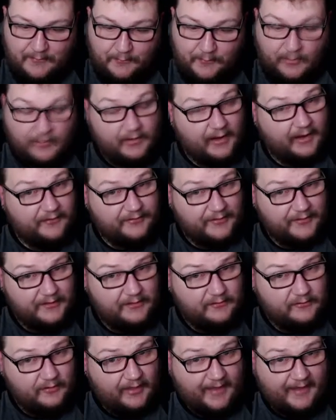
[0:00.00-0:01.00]
But I think
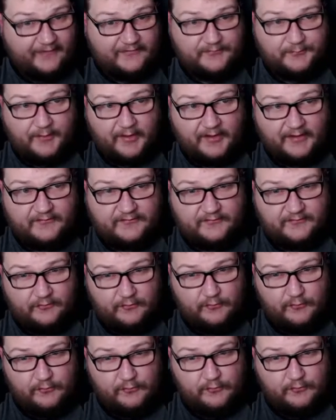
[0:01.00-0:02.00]
last box
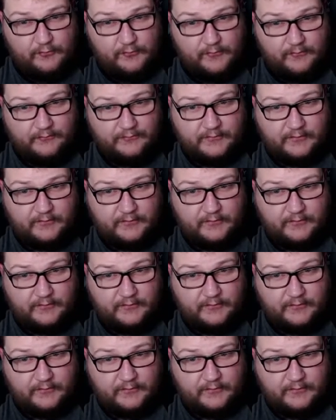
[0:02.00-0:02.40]
two,